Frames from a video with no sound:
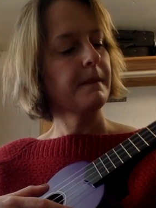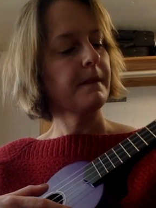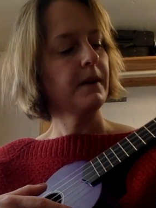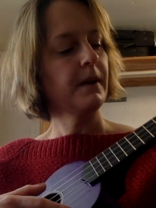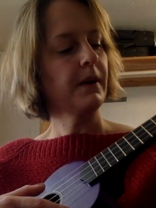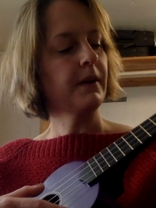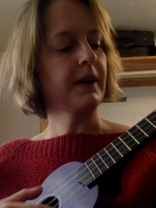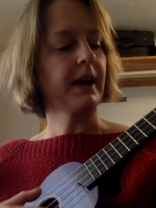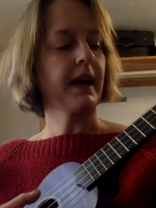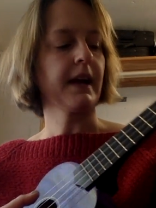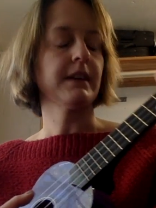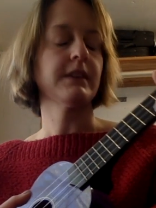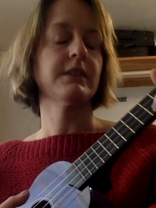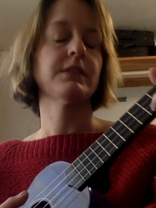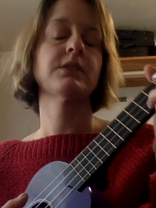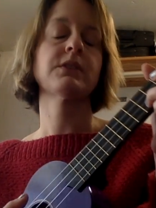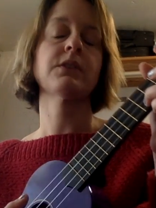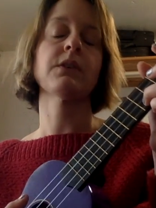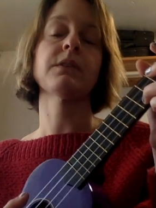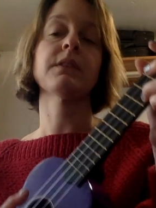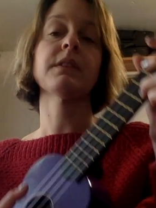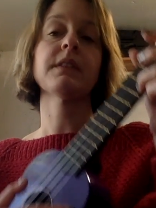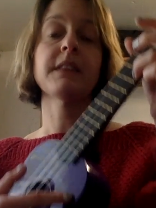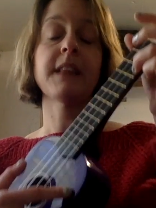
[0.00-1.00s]
Okay,
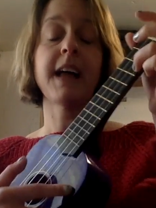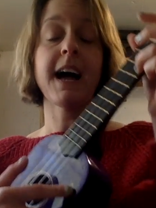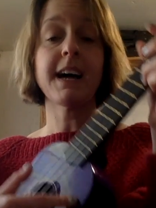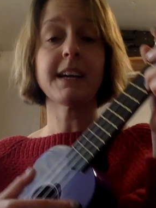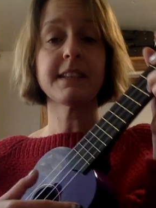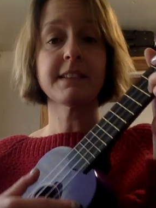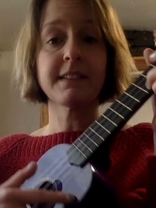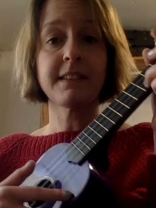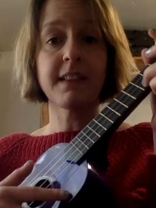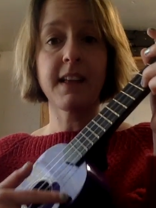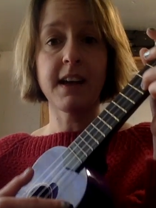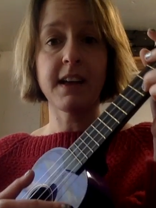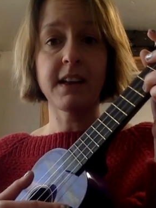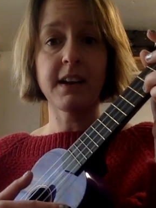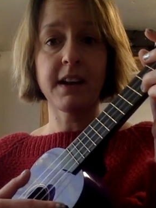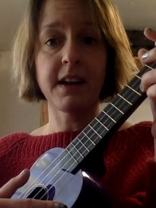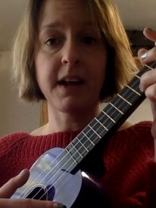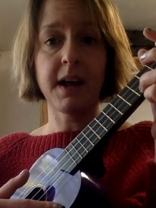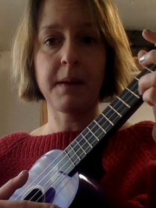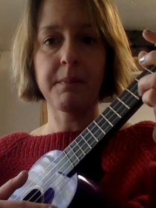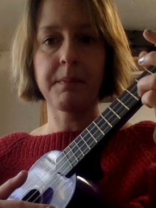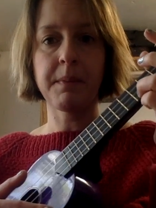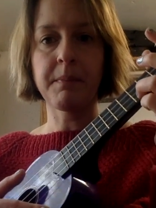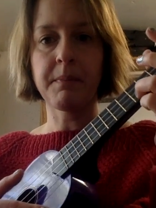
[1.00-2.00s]
so last line on
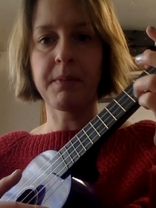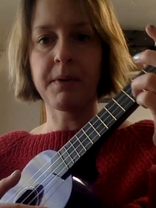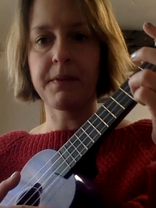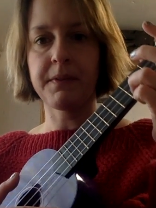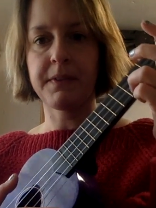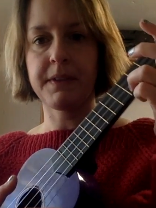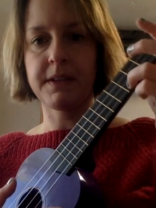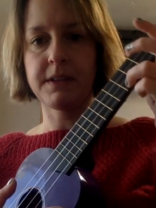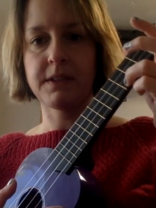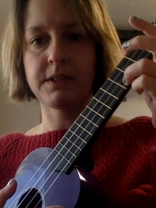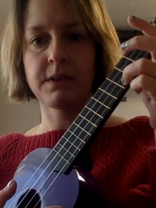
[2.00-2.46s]
Happy Birthday.